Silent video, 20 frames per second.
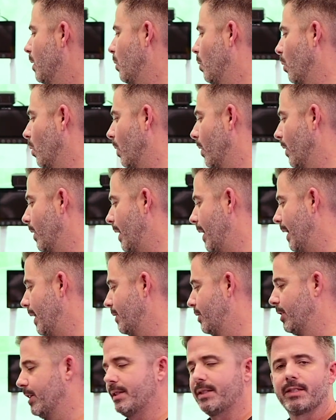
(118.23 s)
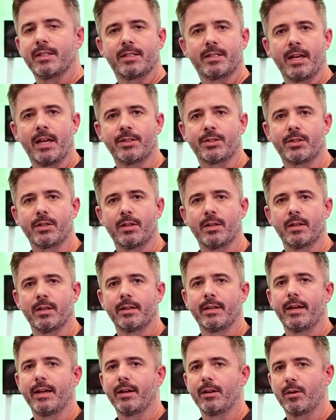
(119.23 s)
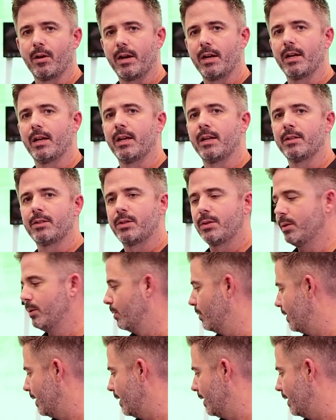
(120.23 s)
or just the sensor integrated into